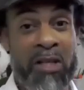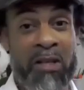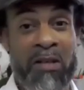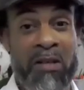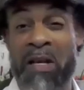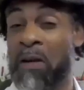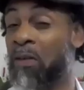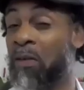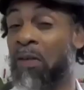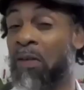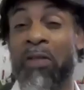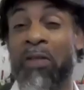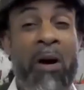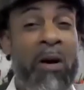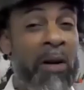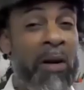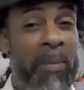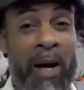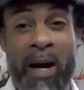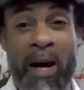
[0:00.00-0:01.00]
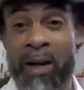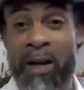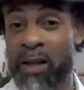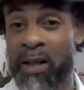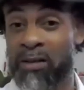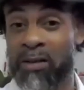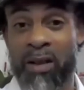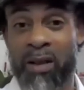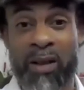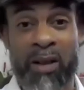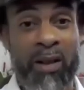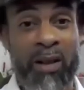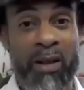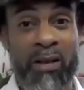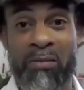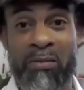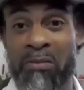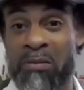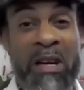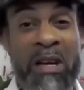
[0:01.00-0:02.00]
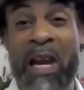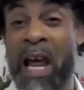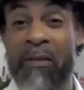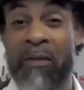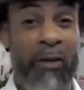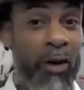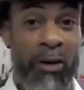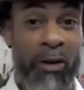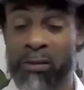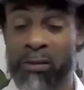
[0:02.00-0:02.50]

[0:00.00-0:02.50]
never thought about it. Never.